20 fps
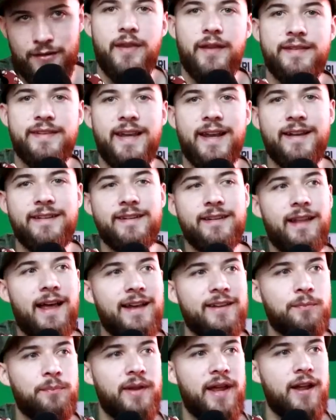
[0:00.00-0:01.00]
The second to
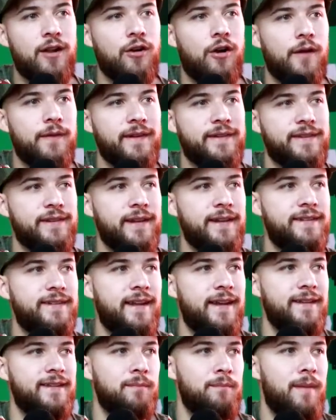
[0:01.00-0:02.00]
last player on this list
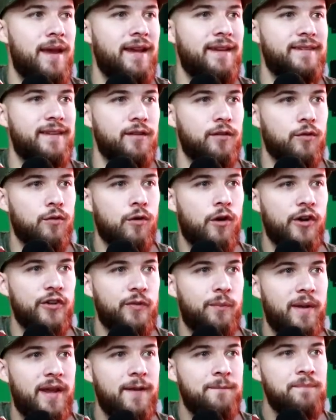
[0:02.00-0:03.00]
is Mason
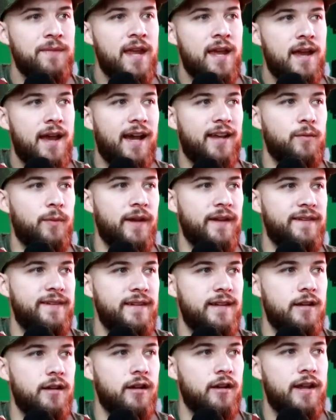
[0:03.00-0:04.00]
Crosby. As we can
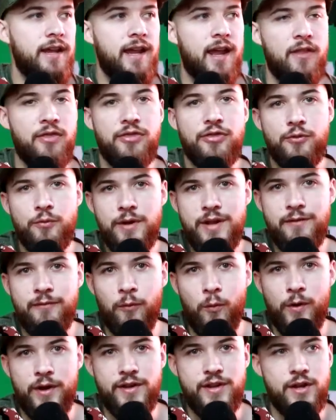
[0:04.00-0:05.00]
see here, he had three
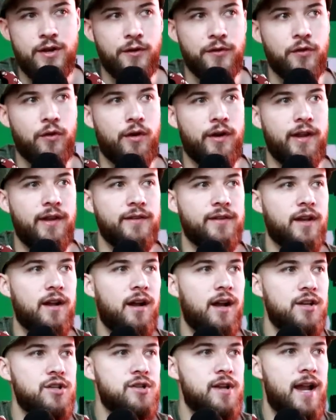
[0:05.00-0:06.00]
void years on his
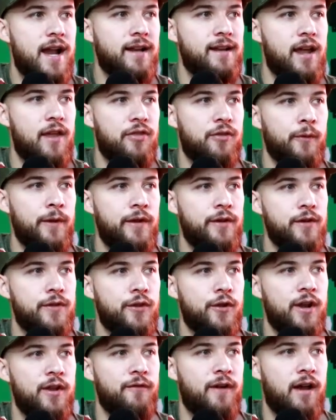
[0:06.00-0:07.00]
contract at
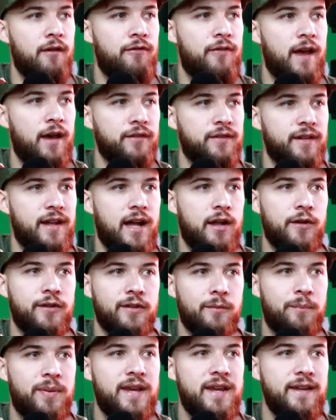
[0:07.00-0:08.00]
$335,000
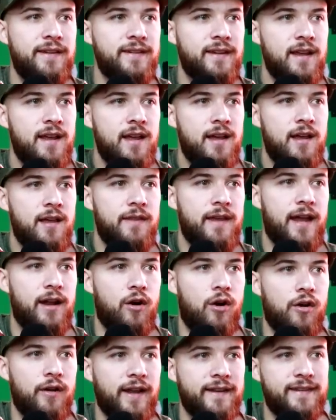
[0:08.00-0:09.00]
apiece. That
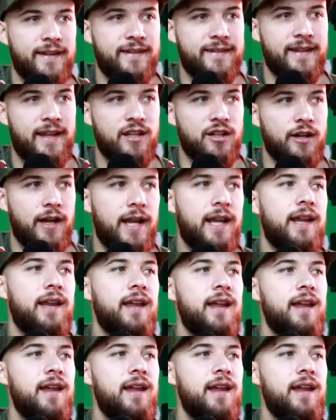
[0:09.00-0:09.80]
all gets accelerated